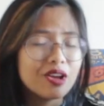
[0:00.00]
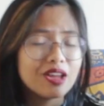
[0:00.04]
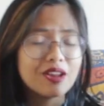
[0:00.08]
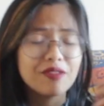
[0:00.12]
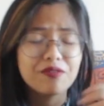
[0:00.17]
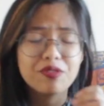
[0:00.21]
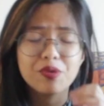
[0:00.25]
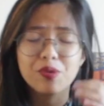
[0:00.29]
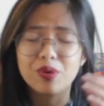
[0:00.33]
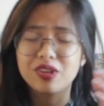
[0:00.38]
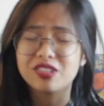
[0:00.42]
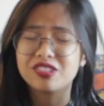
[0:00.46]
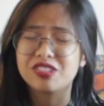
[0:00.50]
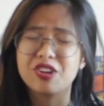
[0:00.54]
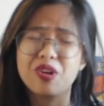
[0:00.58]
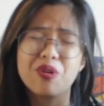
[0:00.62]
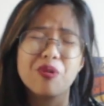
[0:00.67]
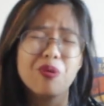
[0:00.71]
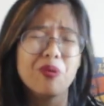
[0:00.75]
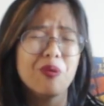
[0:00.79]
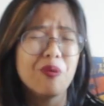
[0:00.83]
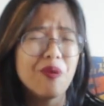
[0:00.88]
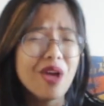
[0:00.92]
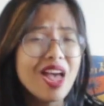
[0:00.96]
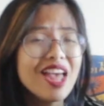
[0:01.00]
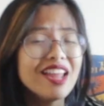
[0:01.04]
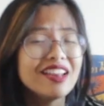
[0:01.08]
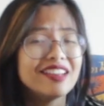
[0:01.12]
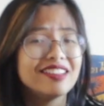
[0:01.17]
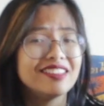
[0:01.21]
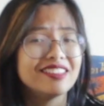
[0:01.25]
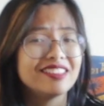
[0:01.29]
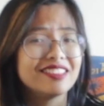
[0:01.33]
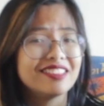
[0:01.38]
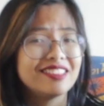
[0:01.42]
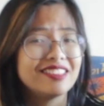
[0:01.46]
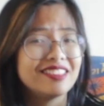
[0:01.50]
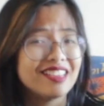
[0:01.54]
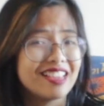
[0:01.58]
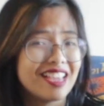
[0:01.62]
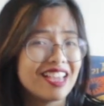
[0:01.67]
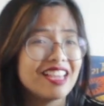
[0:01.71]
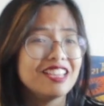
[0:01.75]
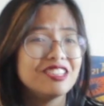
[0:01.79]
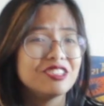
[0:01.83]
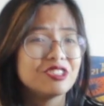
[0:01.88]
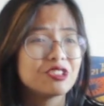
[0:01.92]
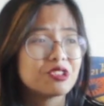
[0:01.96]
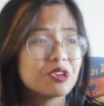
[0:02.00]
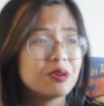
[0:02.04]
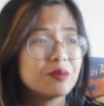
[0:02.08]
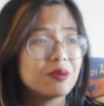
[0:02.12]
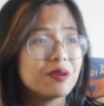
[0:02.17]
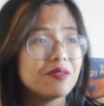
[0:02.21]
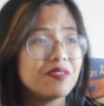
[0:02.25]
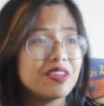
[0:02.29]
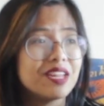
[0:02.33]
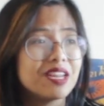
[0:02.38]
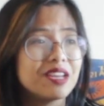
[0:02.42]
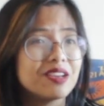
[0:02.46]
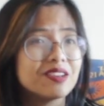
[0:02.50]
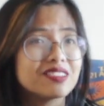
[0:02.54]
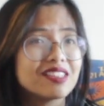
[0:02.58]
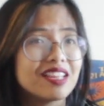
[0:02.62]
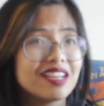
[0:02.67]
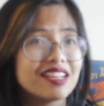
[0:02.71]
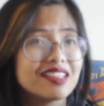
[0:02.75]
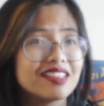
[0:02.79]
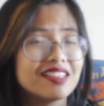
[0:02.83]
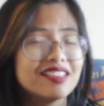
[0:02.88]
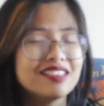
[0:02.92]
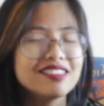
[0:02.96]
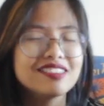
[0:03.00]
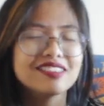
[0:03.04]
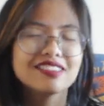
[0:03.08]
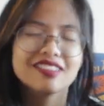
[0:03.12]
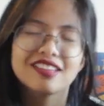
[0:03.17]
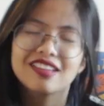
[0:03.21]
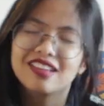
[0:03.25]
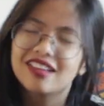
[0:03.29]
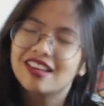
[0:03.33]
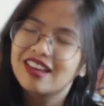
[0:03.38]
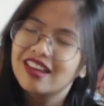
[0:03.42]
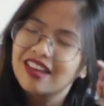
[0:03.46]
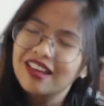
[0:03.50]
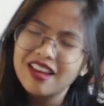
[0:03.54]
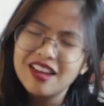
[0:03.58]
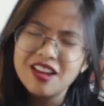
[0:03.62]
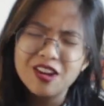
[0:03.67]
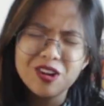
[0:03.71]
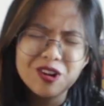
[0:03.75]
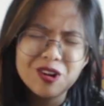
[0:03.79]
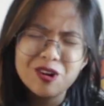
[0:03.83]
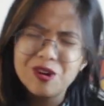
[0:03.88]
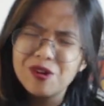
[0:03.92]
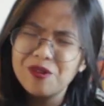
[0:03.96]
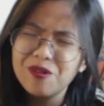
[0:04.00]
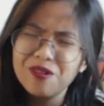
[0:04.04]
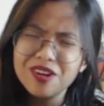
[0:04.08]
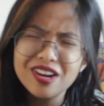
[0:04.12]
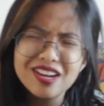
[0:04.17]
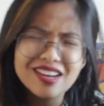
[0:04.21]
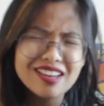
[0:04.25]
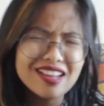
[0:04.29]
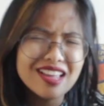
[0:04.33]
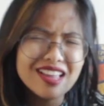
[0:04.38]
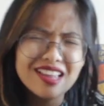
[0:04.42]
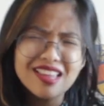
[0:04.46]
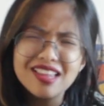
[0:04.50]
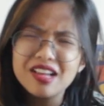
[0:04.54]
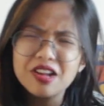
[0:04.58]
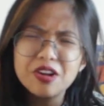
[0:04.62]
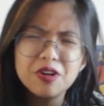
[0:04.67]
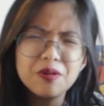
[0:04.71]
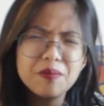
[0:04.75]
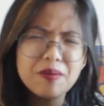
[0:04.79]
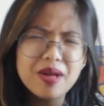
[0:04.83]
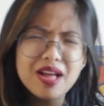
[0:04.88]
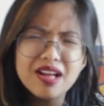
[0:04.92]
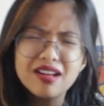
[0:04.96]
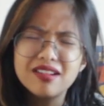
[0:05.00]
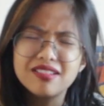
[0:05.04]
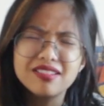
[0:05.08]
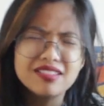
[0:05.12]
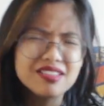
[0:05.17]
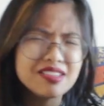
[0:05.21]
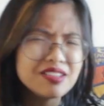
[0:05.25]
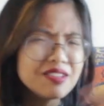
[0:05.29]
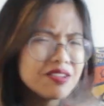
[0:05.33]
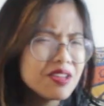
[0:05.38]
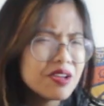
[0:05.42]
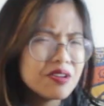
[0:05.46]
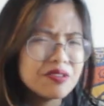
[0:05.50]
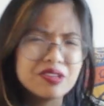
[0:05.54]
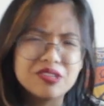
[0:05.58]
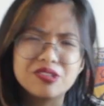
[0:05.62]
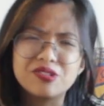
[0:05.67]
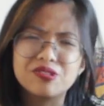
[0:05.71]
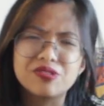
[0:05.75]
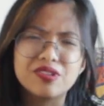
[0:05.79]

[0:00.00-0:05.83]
And if you want to know when you can enjoy more videos like this, ring that little bell, you know the